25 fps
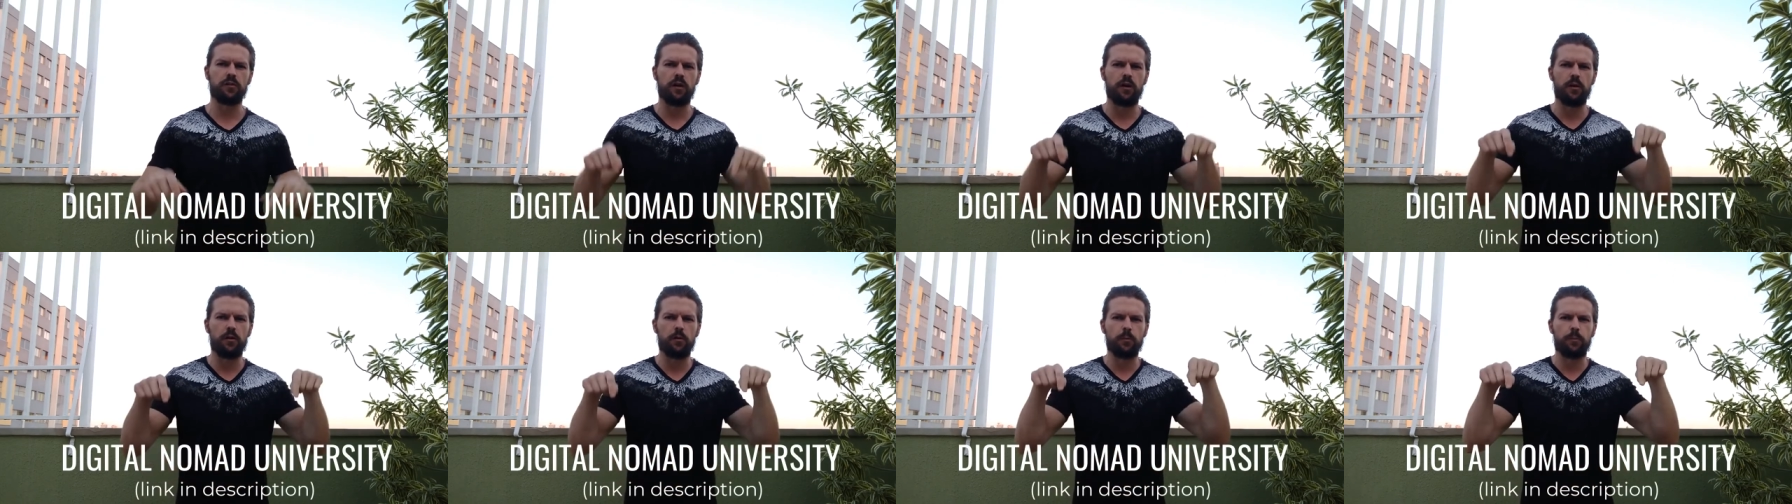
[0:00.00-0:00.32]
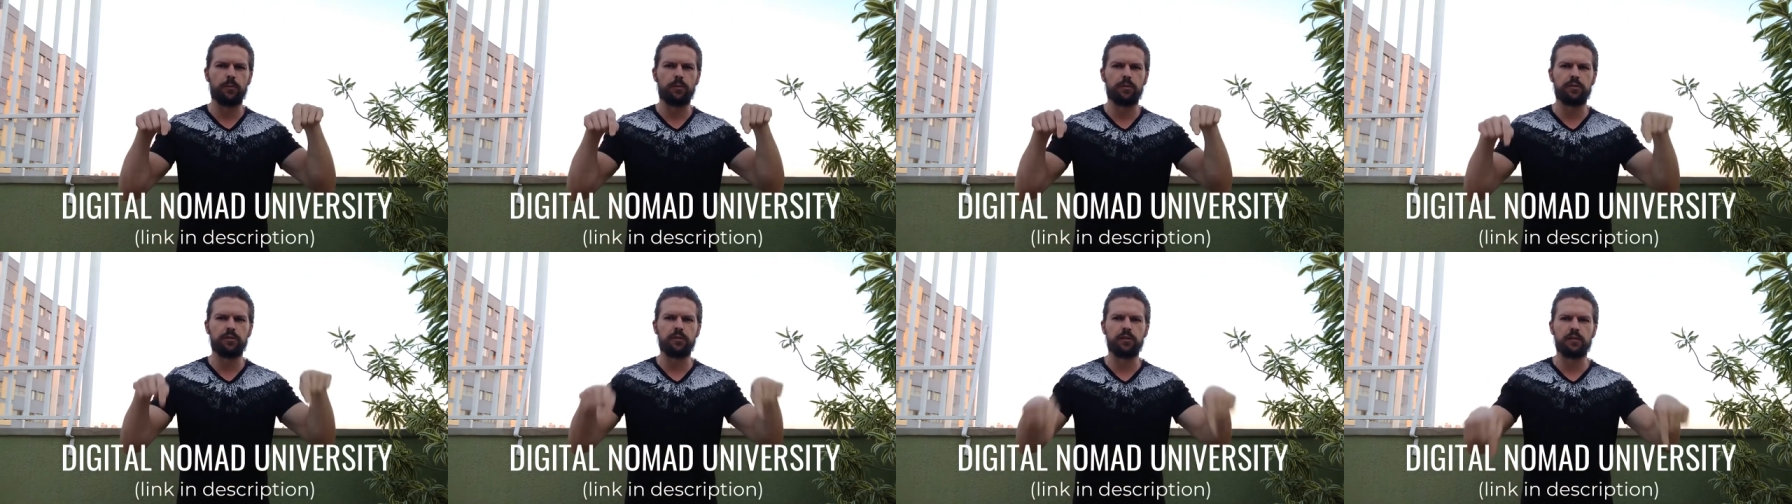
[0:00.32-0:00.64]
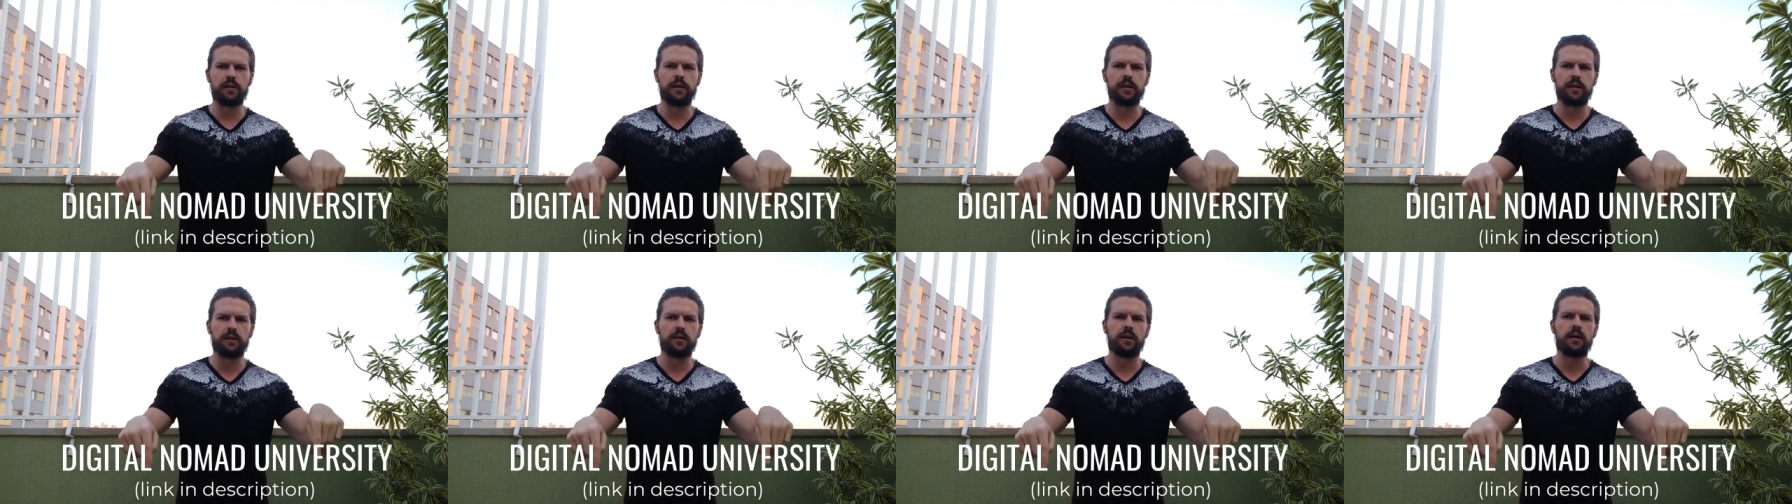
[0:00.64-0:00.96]
I'll put the
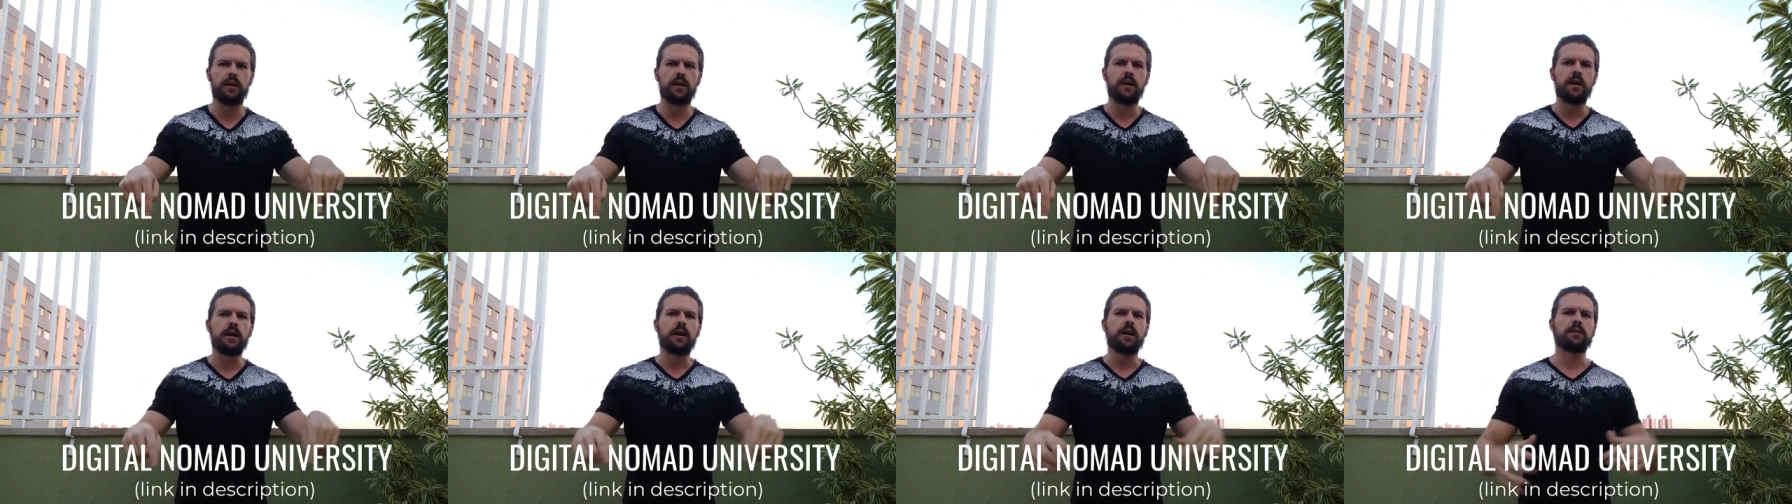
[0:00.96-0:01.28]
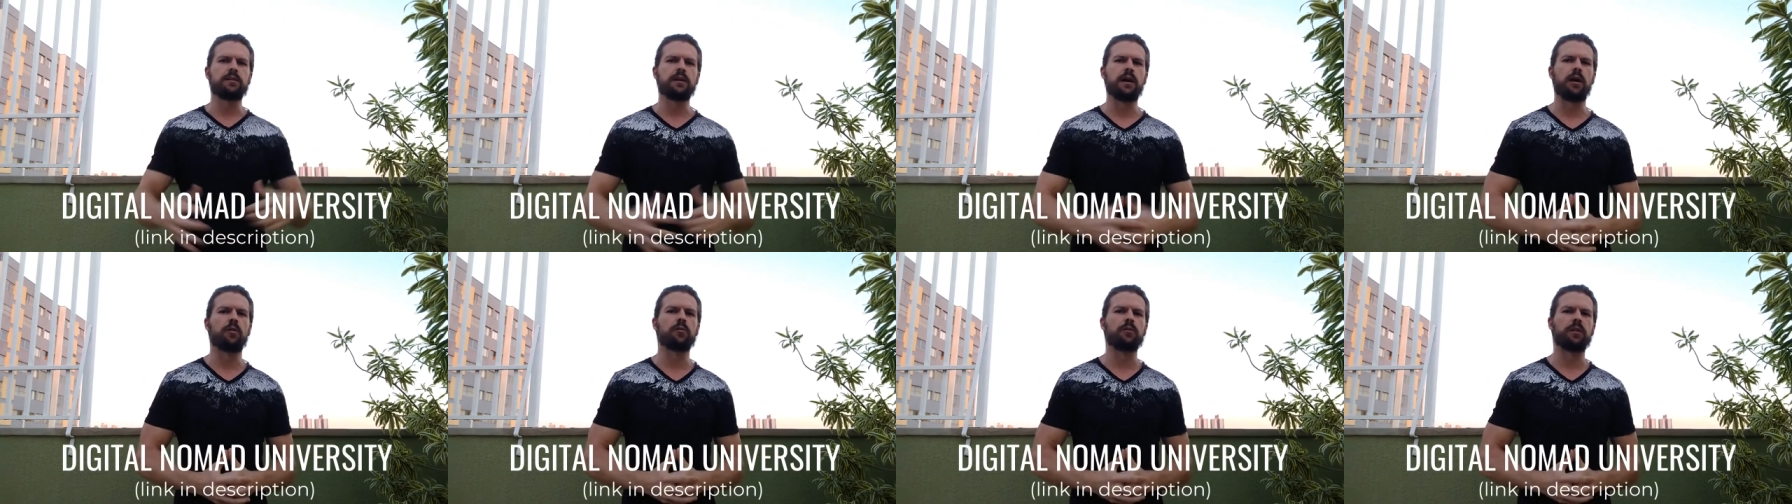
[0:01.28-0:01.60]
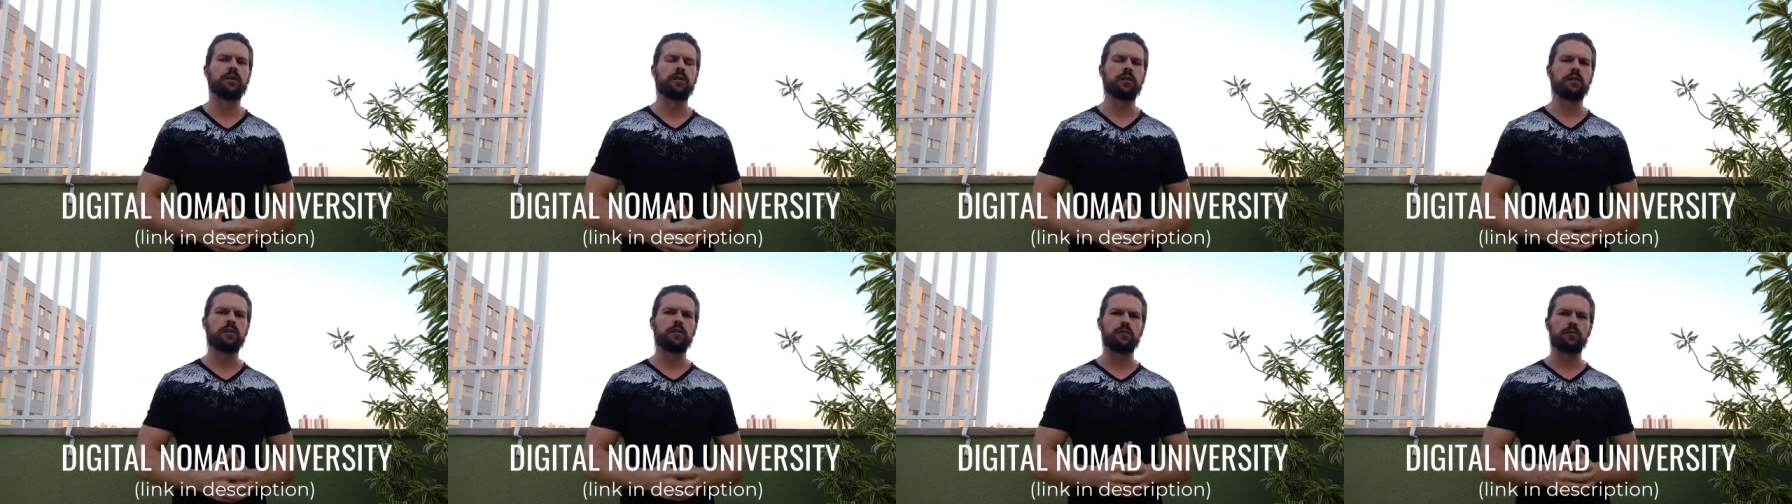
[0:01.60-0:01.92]
link down
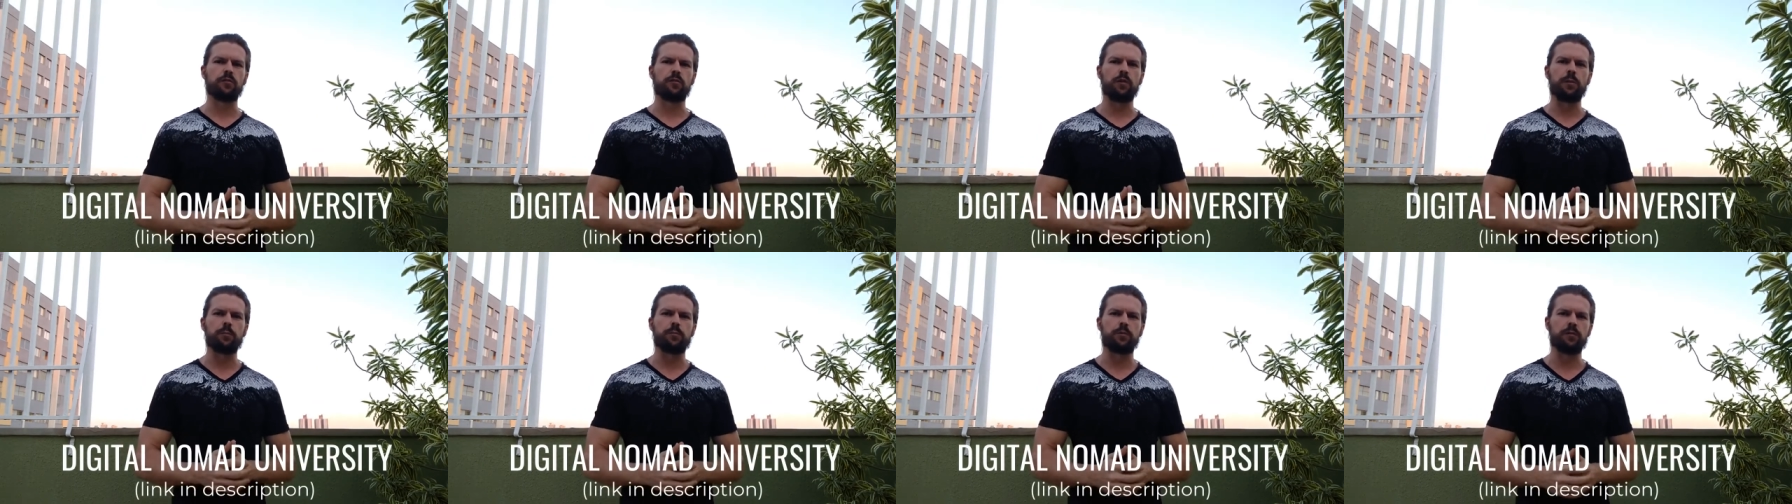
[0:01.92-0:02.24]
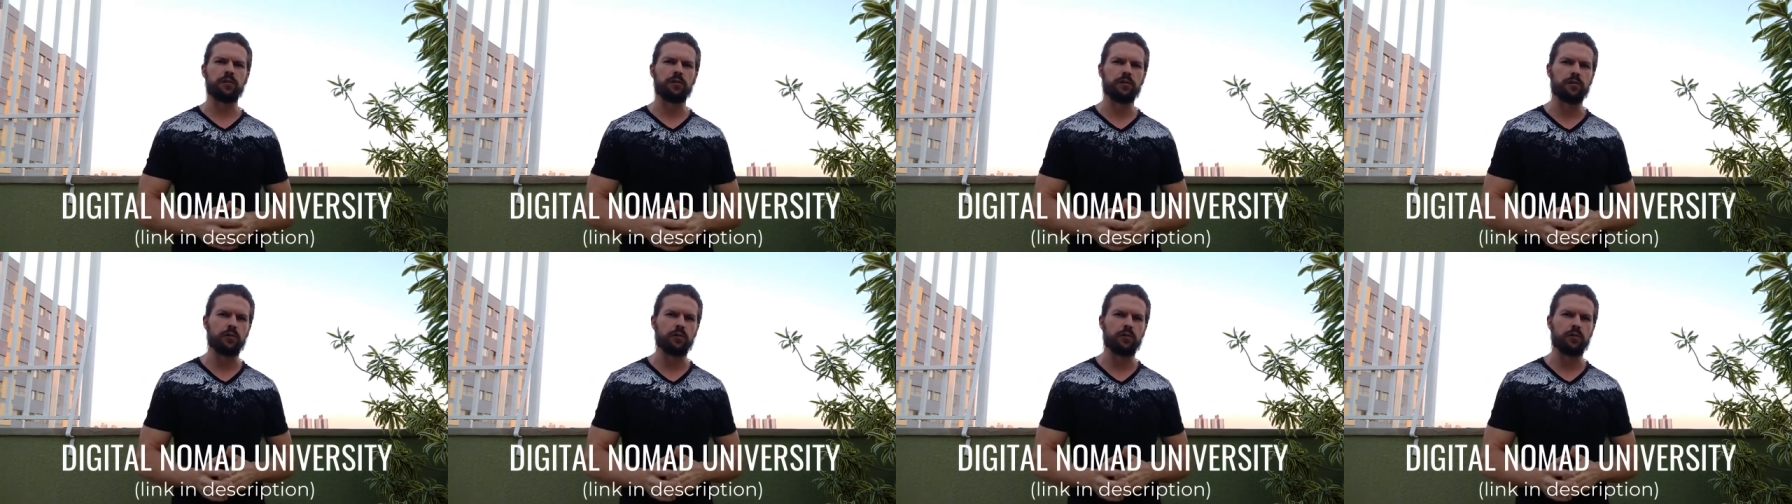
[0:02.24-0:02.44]
in the description.